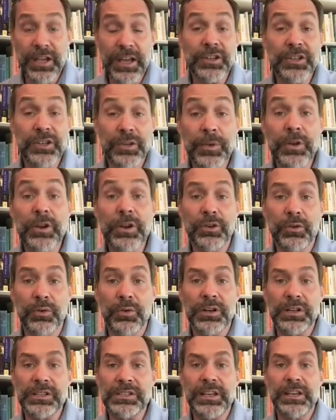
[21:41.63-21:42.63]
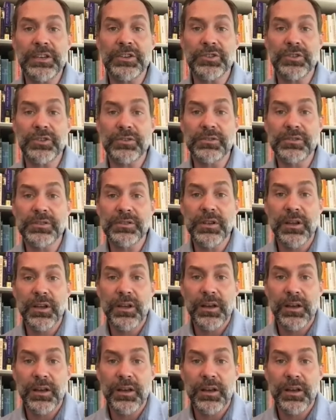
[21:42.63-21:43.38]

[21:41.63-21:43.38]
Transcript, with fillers: and community organizations